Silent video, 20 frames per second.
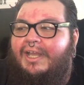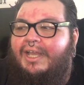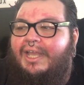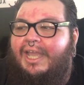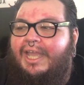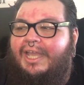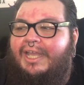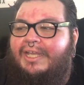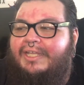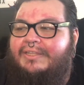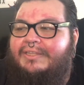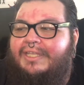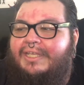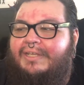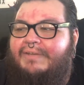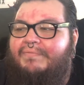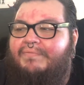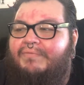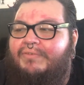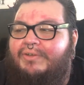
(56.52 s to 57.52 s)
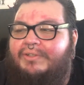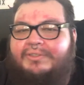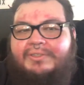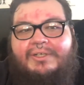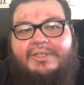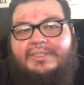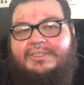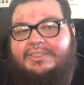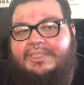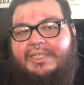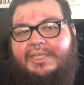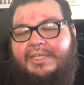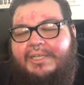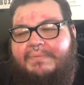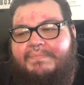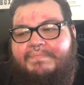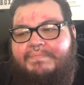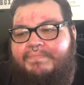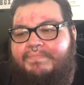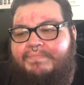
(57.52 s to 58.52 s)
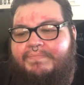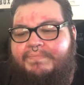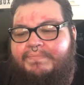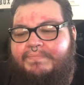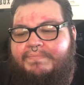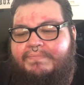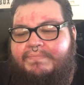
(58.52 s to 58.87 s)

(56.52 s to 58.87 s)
And then for a long time,